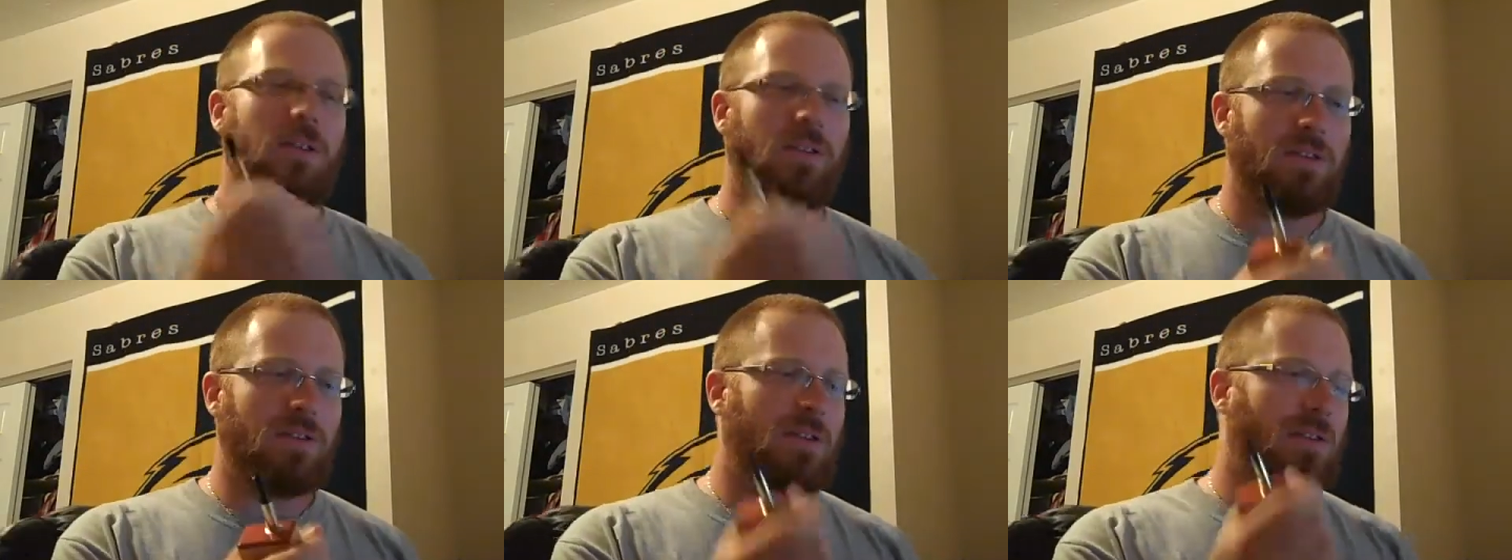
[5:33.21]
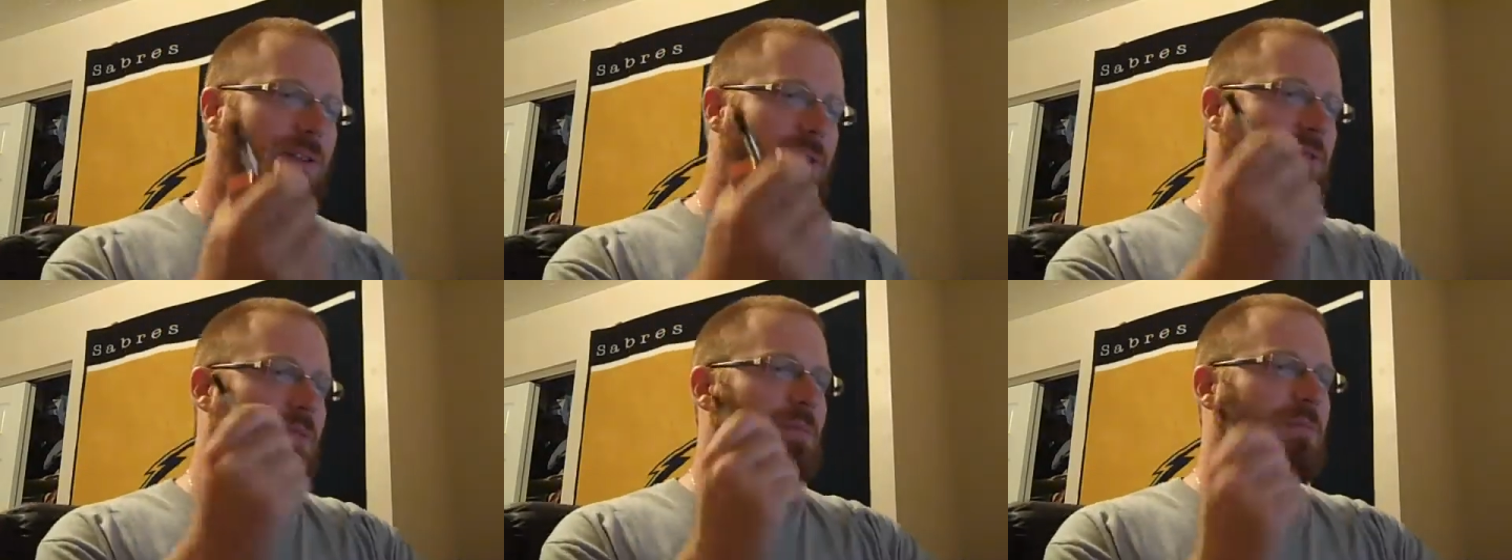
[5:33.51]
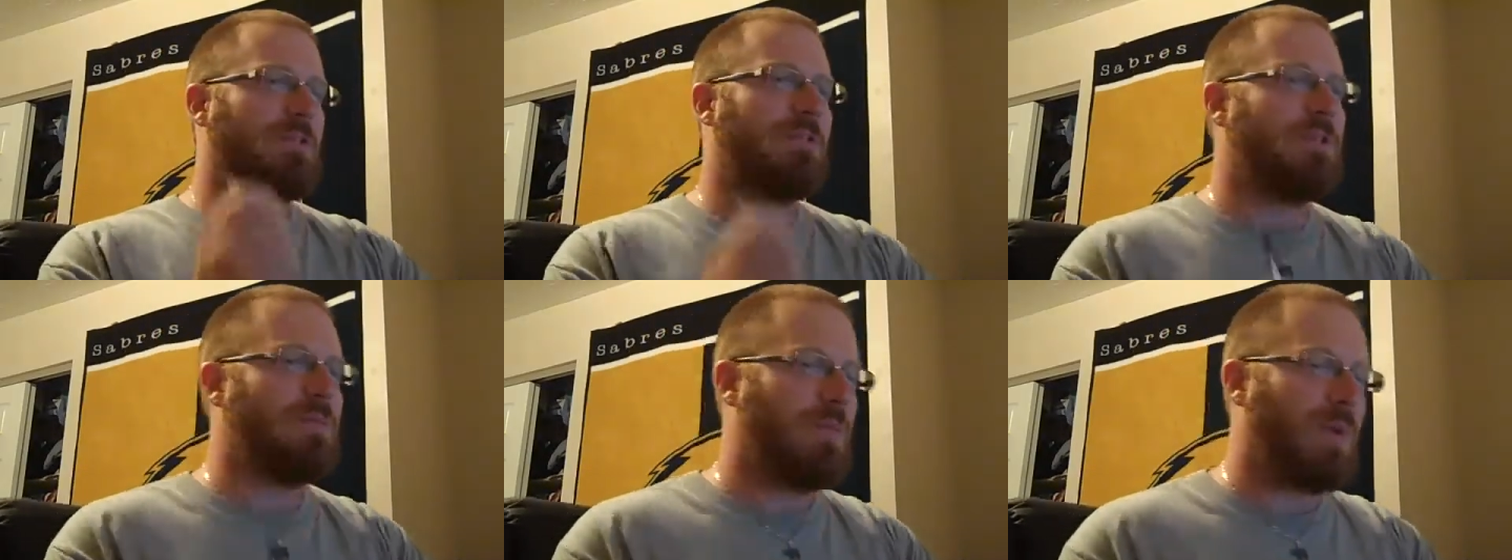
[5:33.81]
This isn't
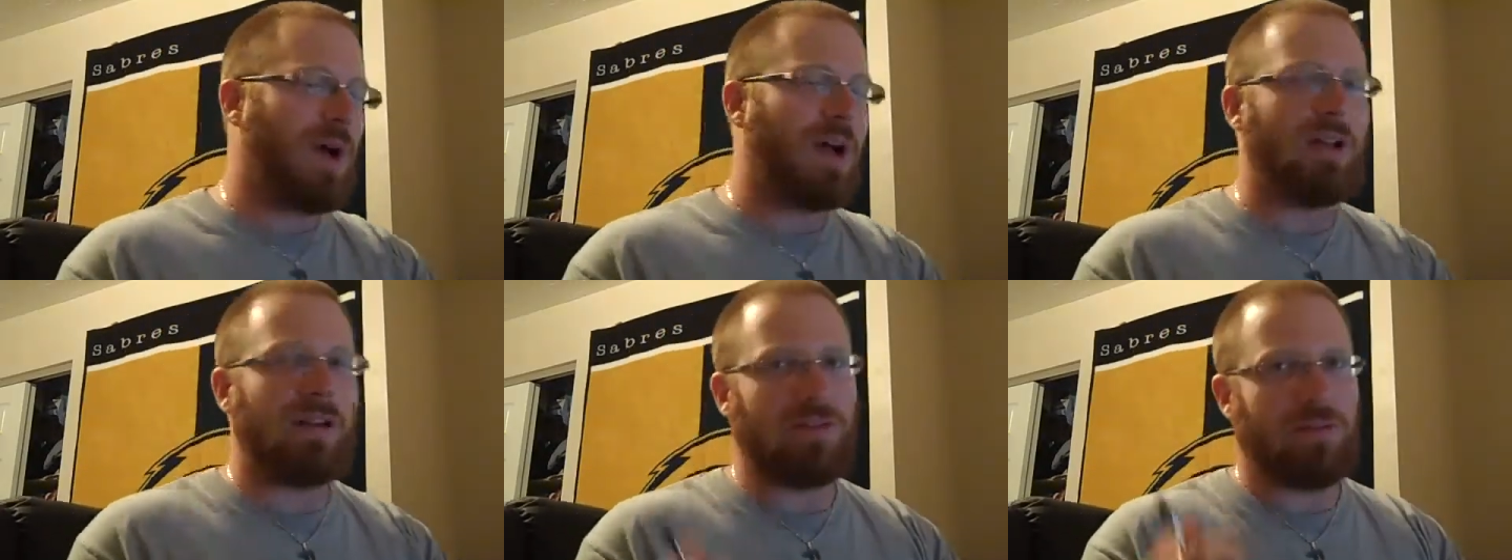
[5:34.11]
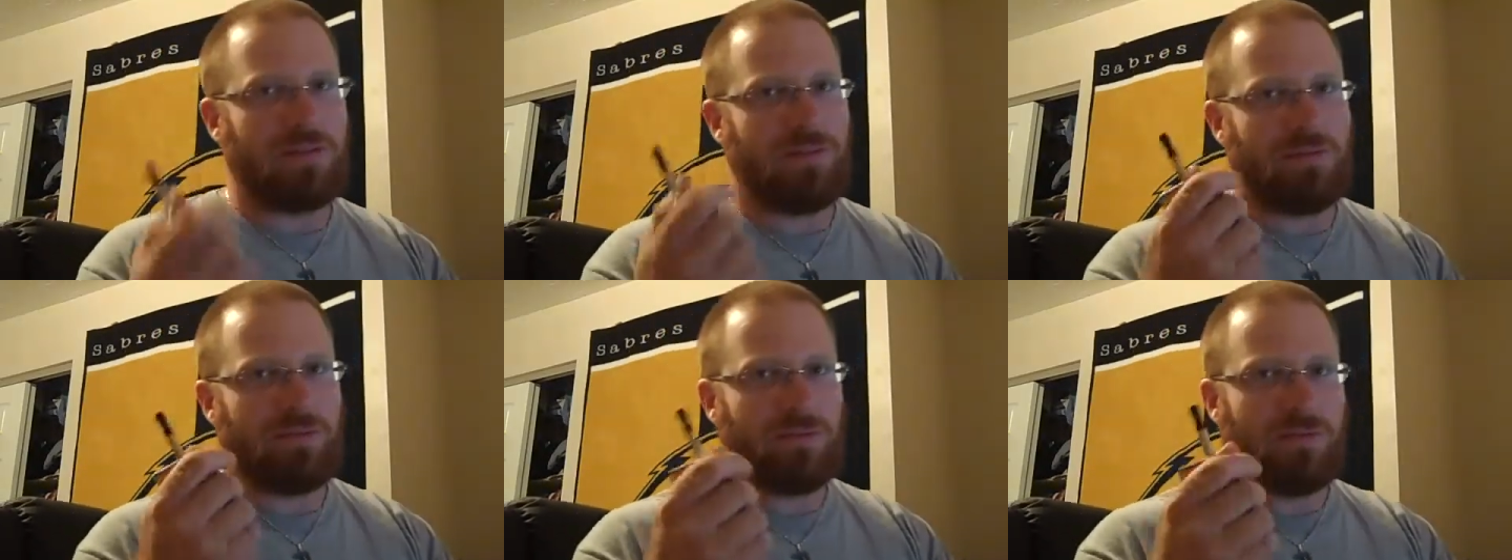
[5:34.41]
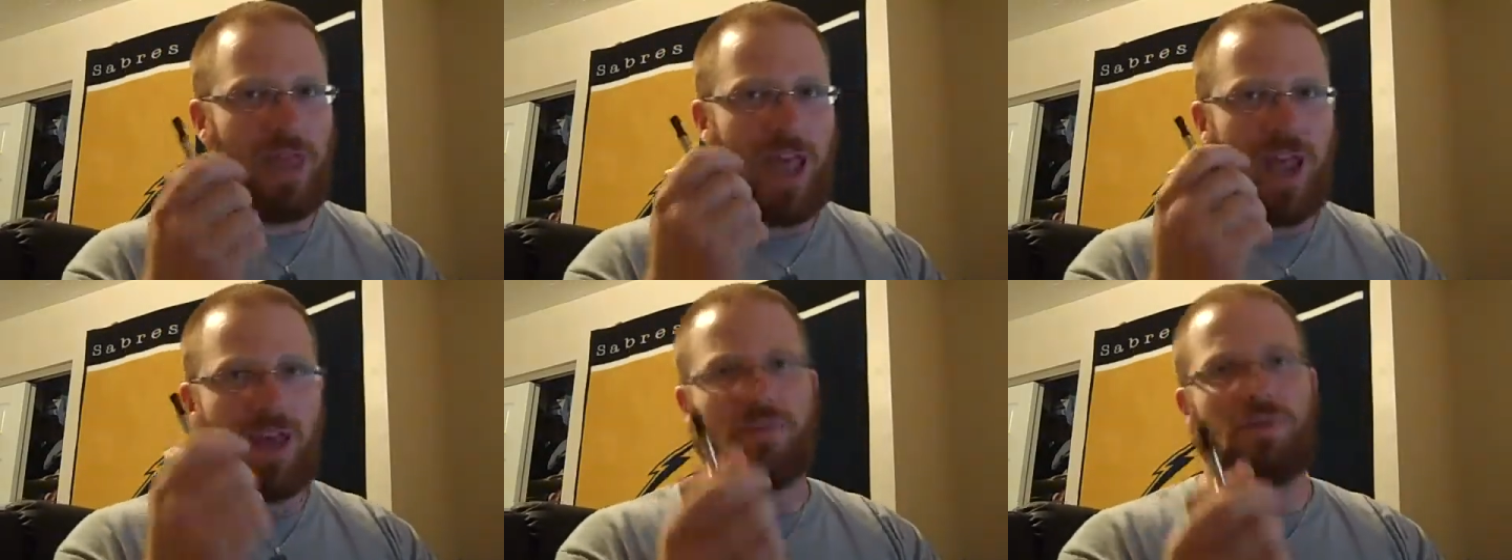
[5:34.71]
something you want
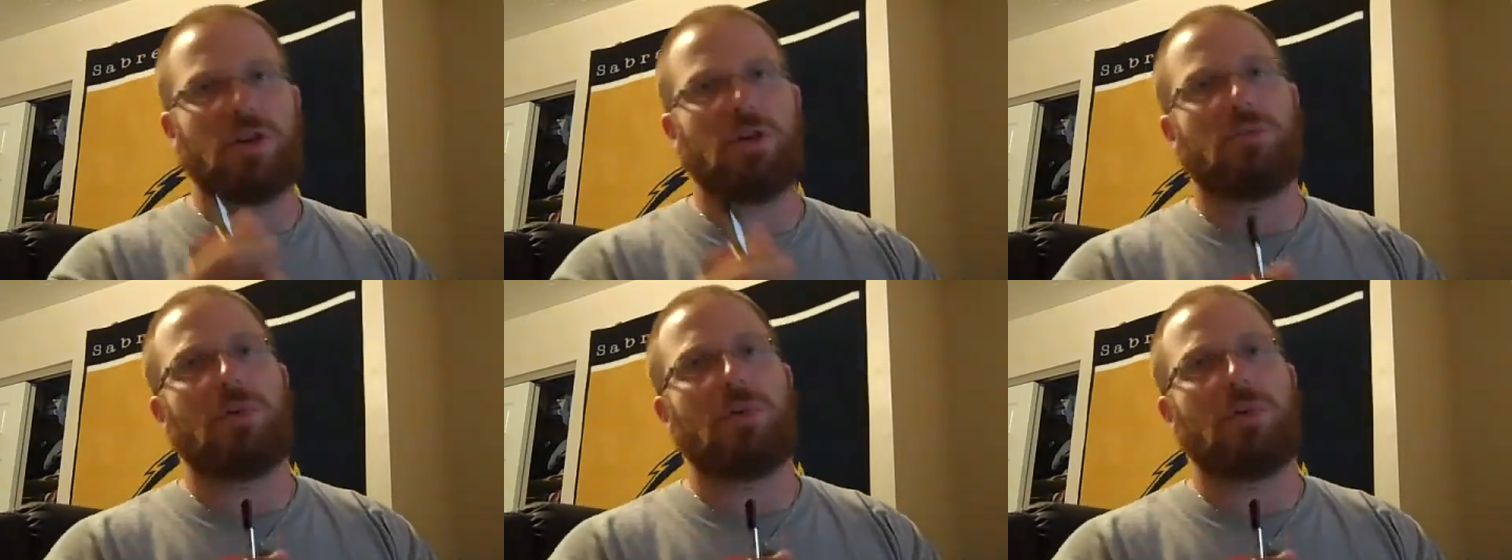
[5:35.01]
to have in